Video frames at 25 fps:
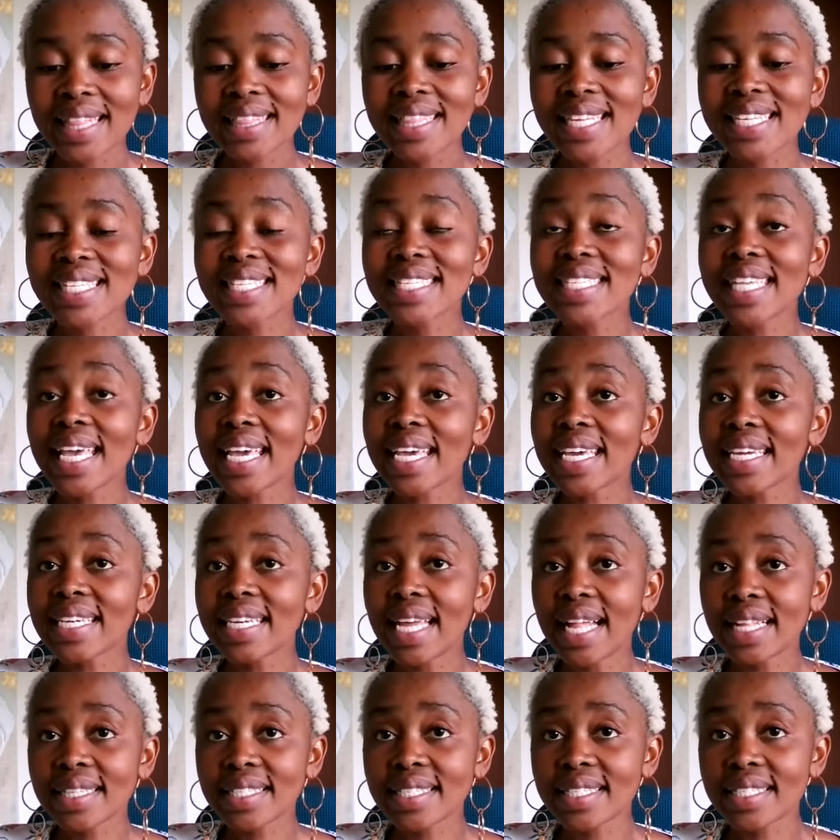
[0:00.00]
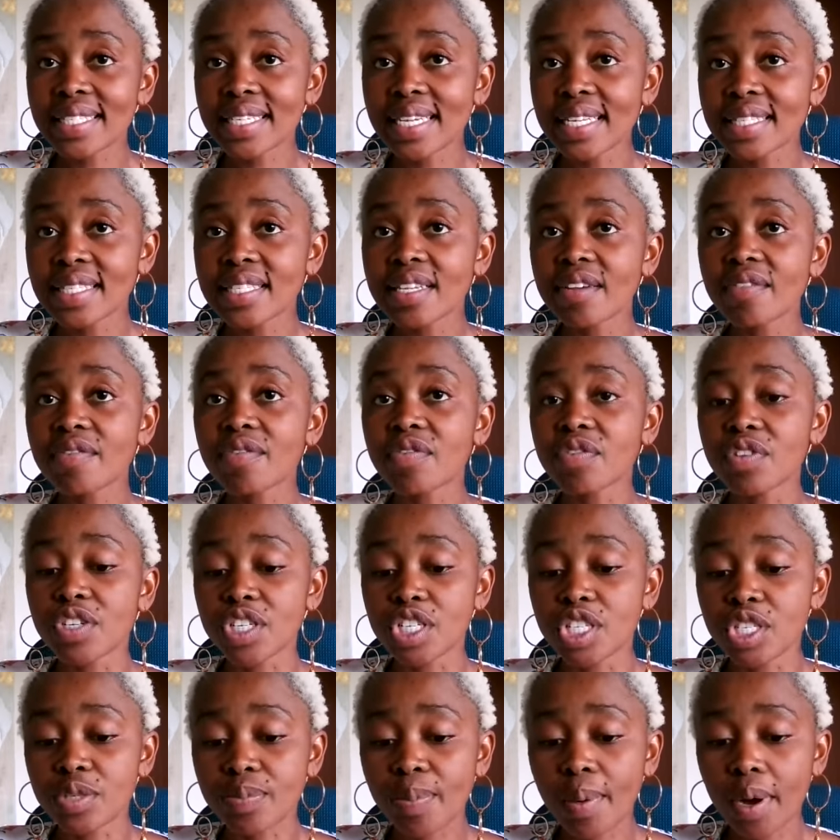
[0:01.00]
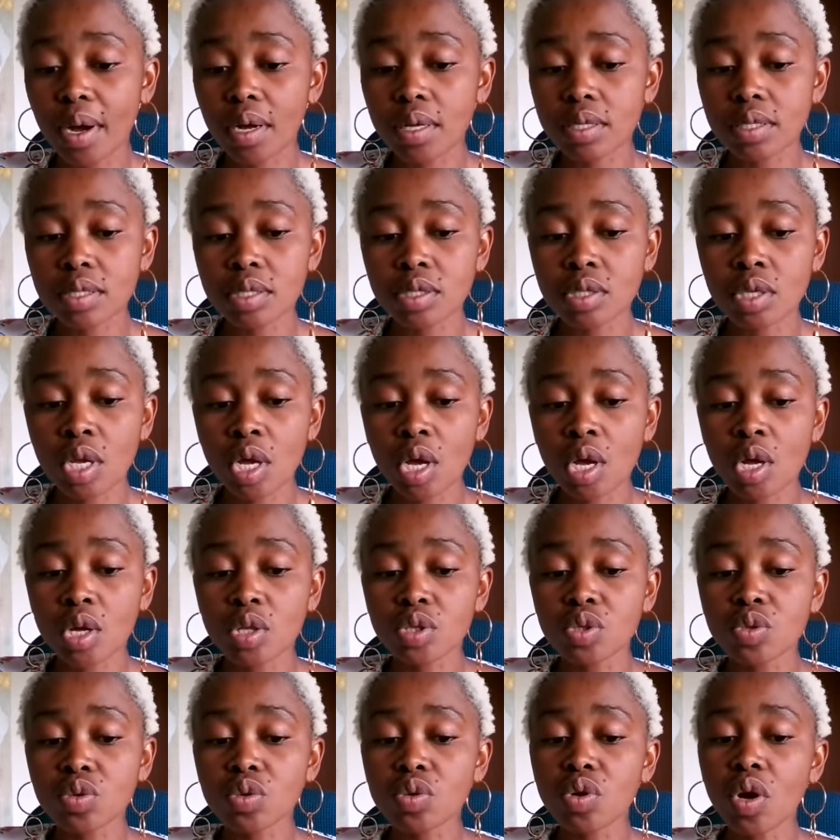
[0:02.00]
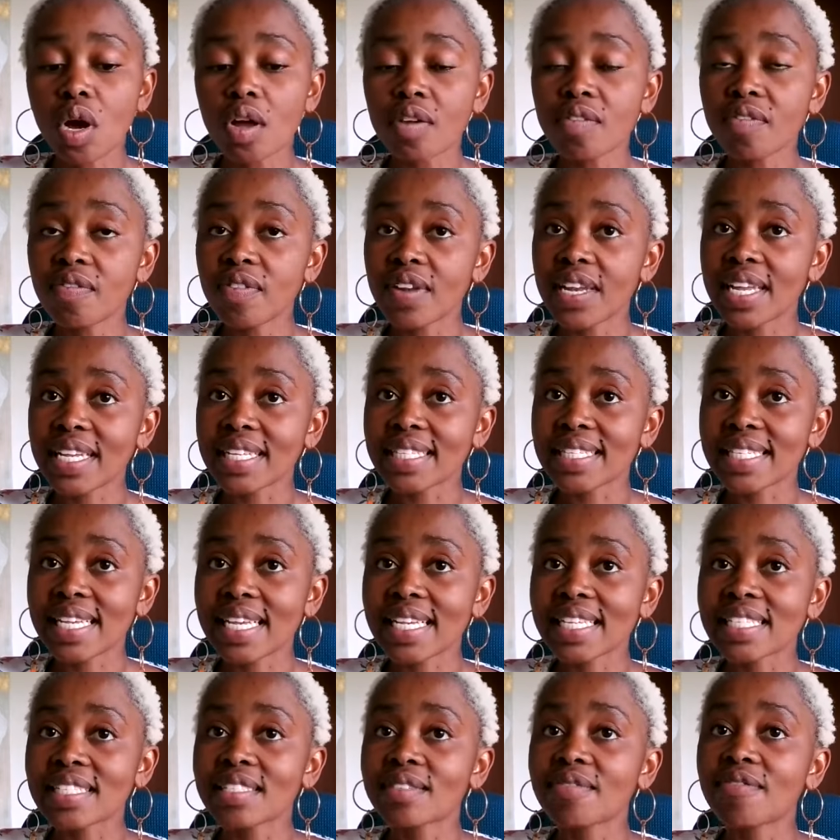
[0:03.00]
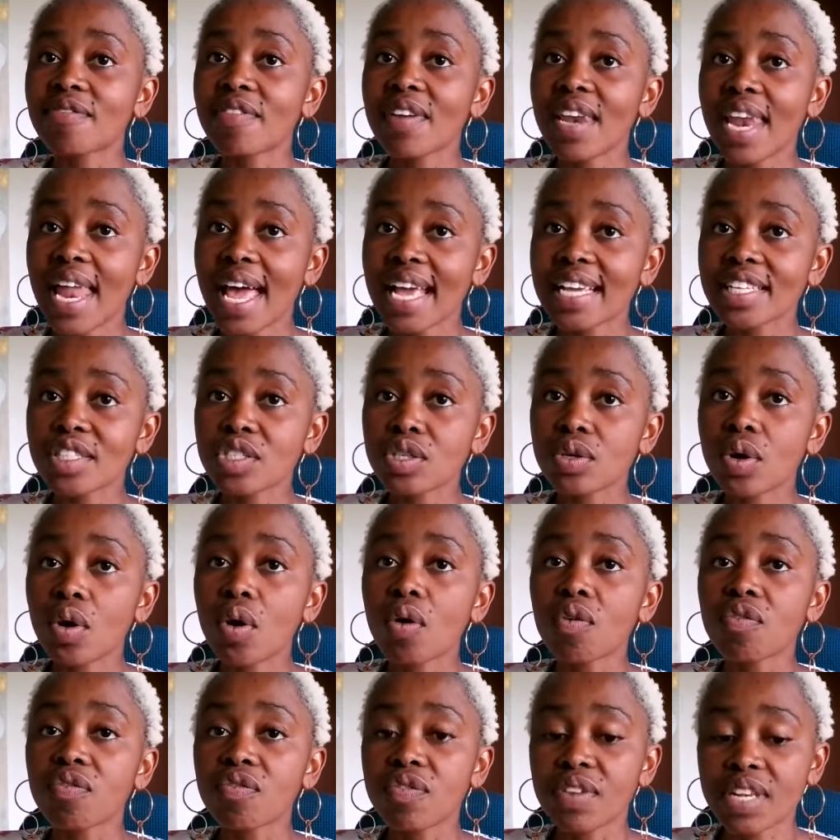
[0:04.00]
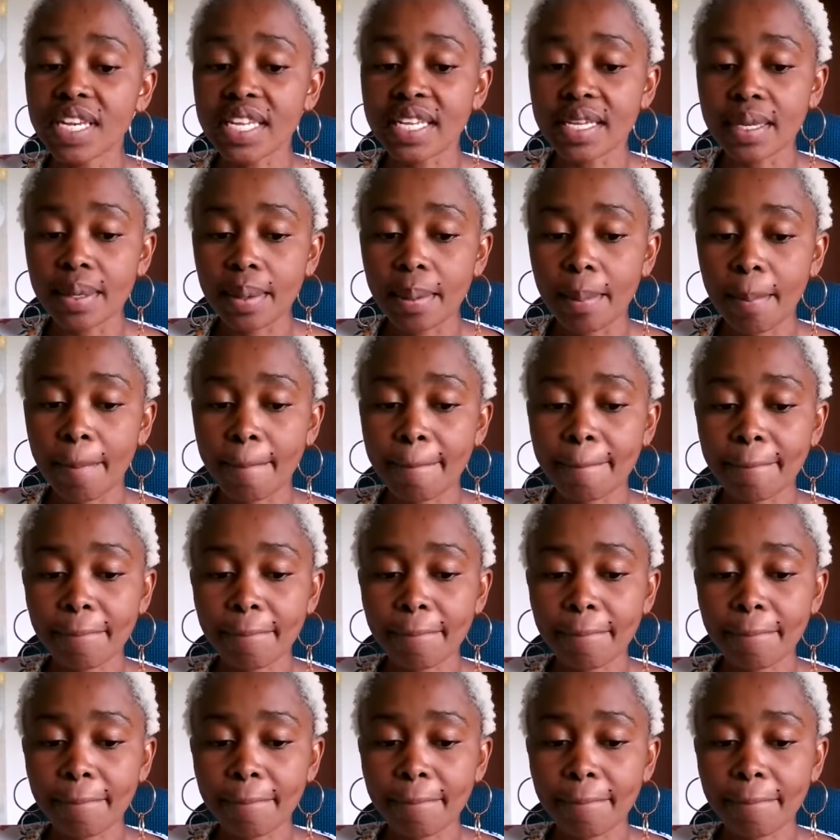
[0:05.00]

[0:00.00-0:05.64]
The second alternative response to conflict is flight or flee.